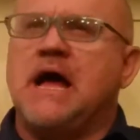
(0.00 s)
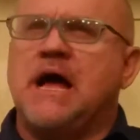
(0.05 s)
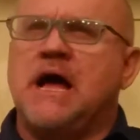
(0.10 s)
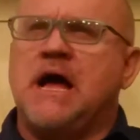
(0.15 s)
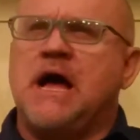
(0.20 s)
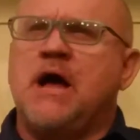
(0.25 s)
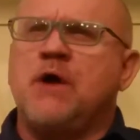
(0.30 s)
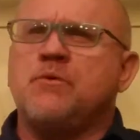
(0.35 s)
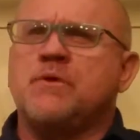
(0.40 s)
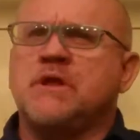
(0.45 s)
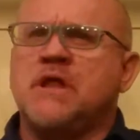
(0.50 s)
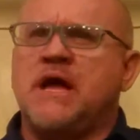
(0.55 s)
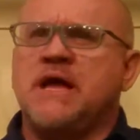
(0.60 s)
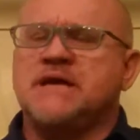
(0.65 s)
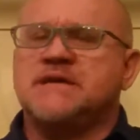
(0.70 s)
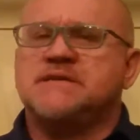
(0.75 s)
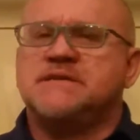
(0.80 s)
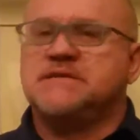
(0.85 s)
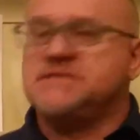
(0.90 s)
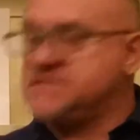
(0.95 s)
I would
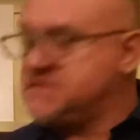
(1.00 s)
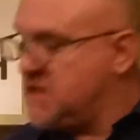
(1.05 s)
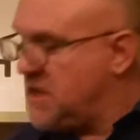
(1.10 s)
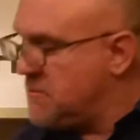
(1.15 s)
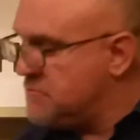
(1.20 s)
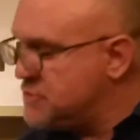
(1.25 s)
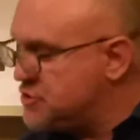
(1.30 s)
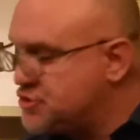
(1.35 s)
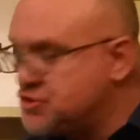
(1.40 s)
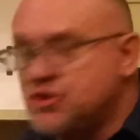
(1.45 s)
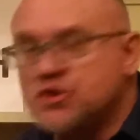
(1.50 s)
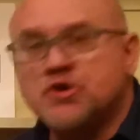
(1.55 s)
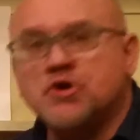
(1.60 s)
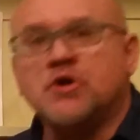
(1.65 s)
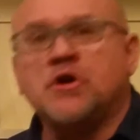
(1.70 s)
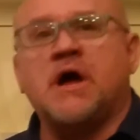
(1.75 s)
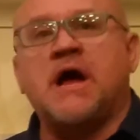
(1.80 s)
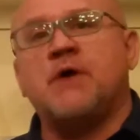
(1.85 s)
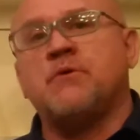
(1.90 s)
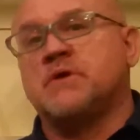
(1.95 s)
like some
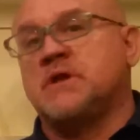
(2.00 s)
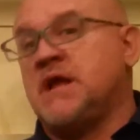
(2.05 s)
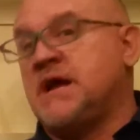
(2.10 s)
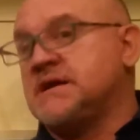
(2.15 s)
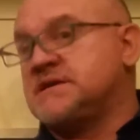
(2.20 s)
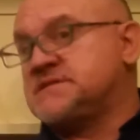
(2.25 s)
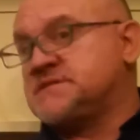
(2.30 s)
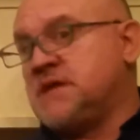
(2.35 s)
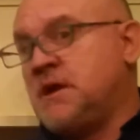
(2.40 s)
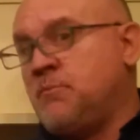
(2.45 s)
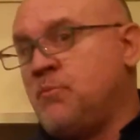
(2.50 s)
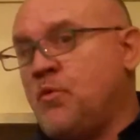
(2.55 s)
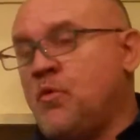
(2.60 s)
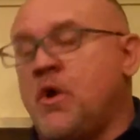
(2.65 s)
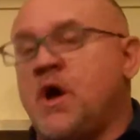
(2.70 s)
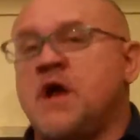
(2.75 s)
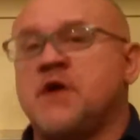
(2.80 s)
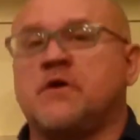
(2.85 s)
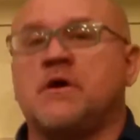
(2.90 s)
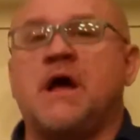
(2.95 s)
sugar, I would like some
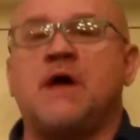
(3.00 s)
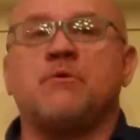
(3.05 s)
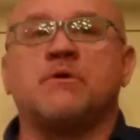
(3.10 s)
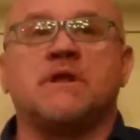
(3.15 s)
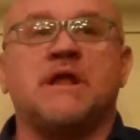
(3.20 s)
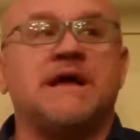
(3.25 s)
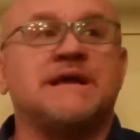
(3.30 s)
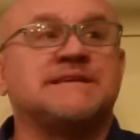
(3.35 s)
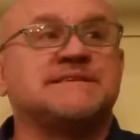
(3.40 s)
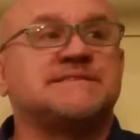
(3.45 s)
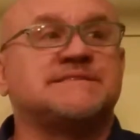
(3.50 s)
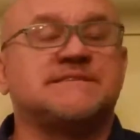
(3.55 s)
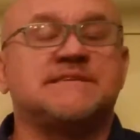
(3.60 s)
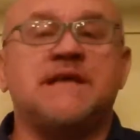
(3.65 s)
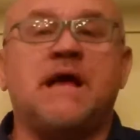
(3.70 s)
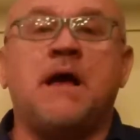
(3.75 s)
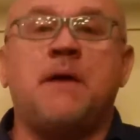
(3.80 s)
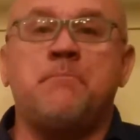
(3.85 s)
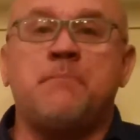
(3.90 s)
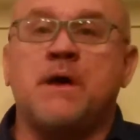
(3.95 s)
water, I would like
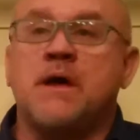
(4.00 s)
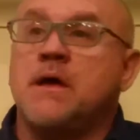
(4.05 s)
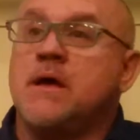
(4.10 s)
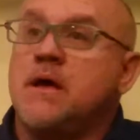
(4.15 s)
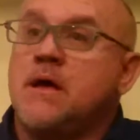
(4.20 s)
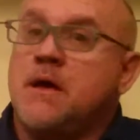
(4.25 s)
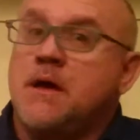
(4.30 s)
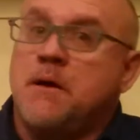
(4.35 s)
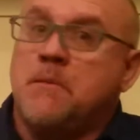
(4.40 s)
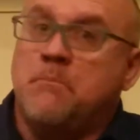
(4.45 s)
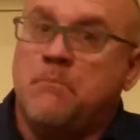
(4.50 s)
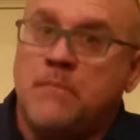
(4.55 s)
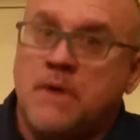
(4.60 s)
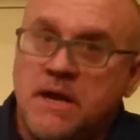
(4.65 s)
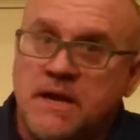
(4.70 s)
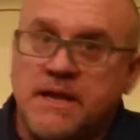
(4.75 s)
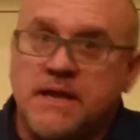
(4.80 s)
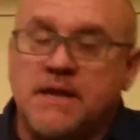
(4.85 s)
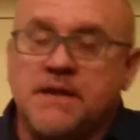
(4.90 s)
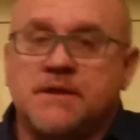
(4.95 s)
some
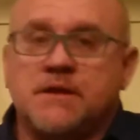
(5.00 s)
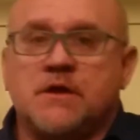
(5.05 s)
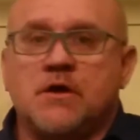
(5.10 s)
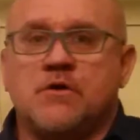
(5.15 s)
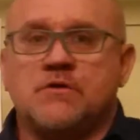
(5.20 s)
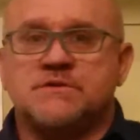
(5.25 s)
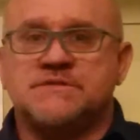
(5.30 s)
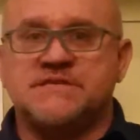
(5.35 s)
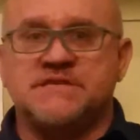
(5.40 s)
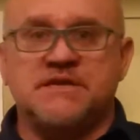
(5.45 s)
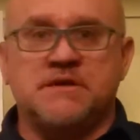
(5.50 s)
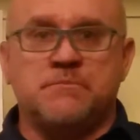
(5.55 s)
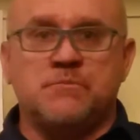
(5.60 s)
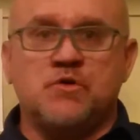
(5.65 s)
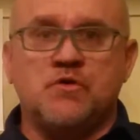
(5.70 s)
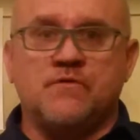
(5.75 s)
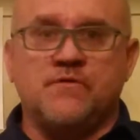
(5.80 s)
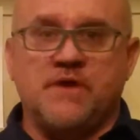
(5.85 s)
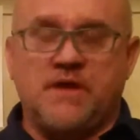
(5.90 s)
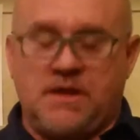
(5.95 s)
money to go see a
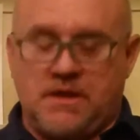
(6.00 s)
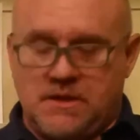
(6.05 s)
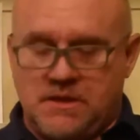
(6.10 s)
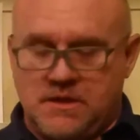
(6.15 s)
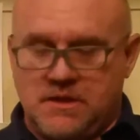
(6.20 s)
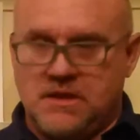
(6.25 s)
movie.